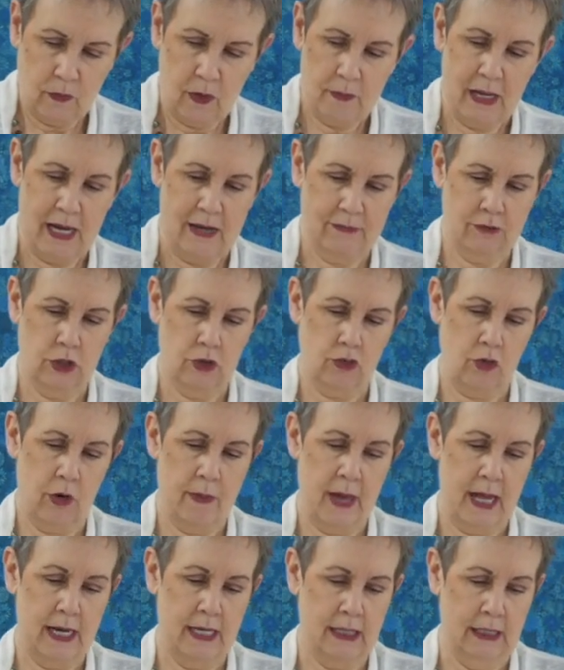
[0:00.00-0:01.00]
I have to
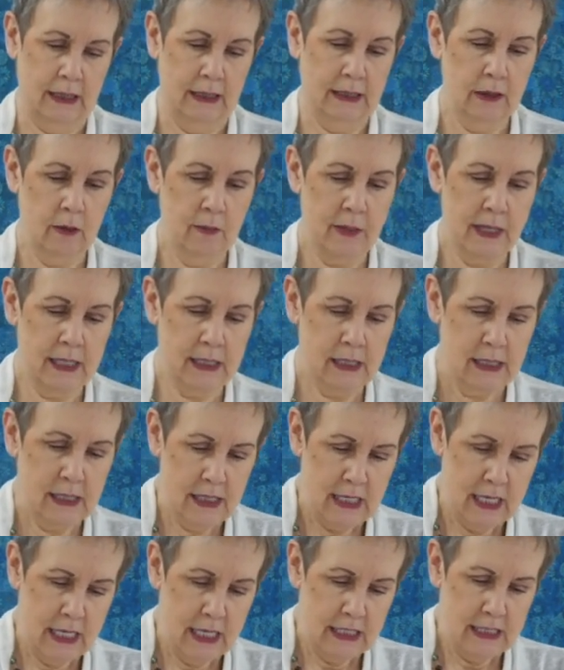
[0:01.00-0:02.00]
scrub at it a little bit
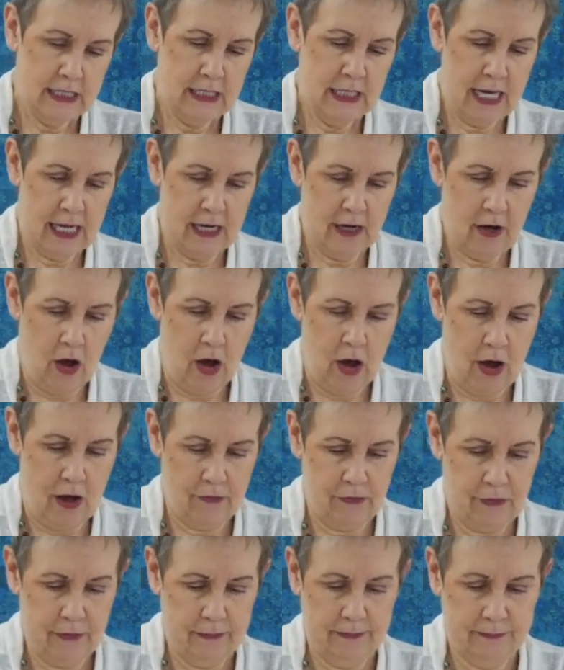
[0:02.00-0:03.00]
to get it
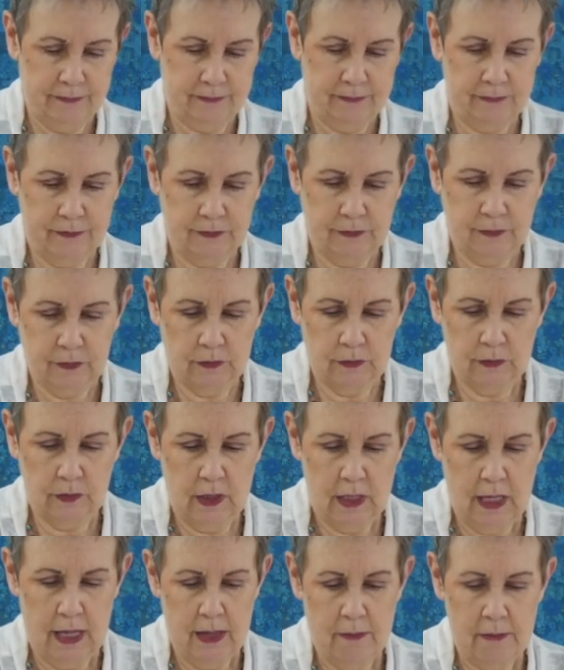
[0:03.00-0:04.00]

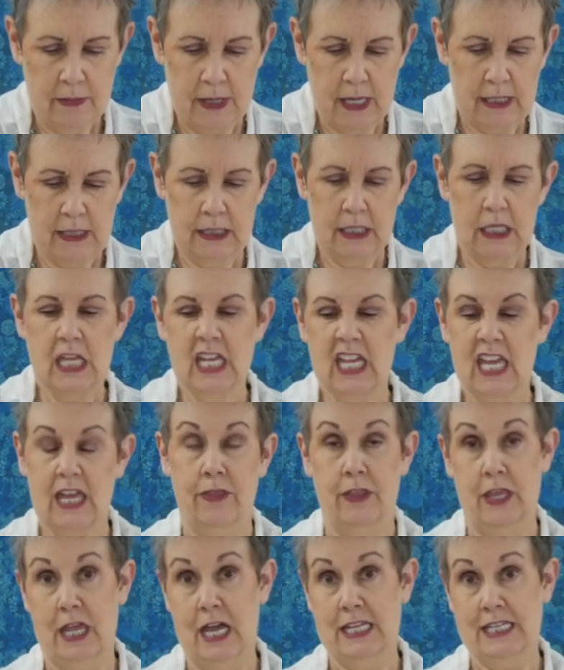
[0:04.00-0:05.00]
off. But you
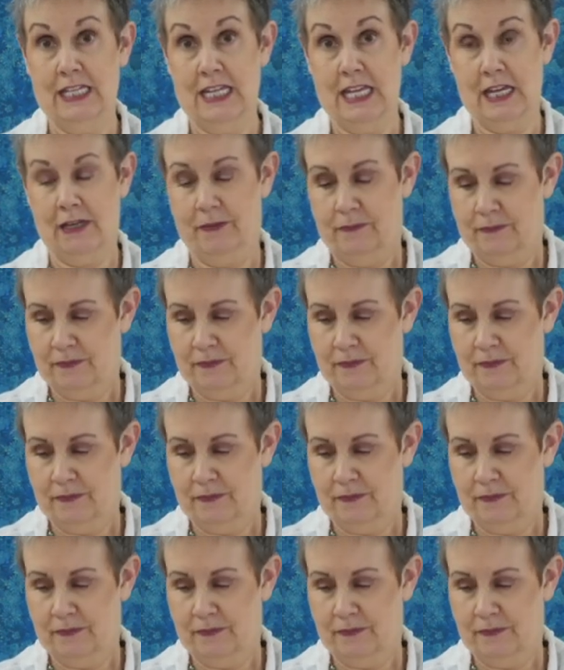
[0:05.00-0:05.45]
get the idea.